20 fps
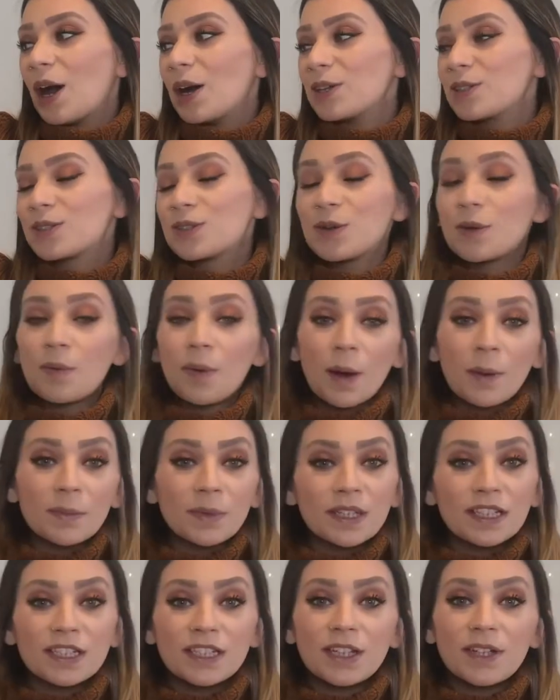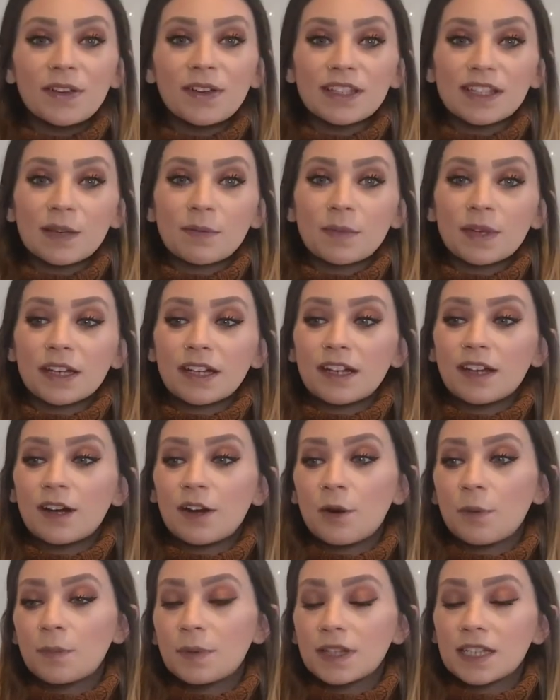So what I'm going to do is I'm going to
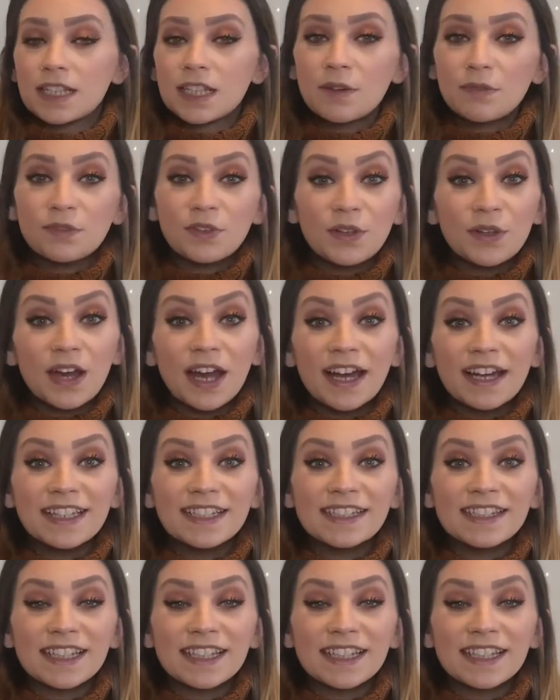open this up for you guys